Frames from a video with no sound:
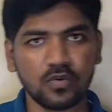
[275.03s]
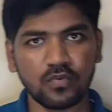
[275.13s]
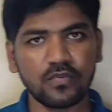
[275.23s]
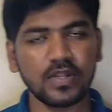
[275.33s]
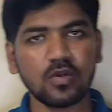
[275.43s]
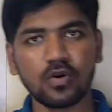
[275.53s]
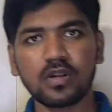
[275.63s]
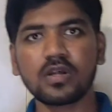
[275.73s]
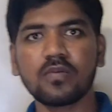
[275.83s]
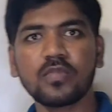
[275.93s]
we will
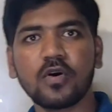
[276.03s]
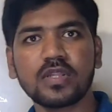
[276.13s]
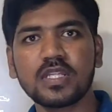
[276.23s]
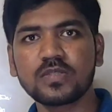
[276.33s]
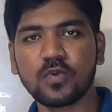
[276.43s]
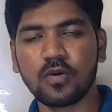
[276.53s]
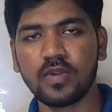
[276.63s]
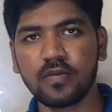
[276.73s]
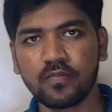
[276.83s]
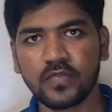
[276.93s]
overcome on this
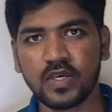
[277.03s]
problem.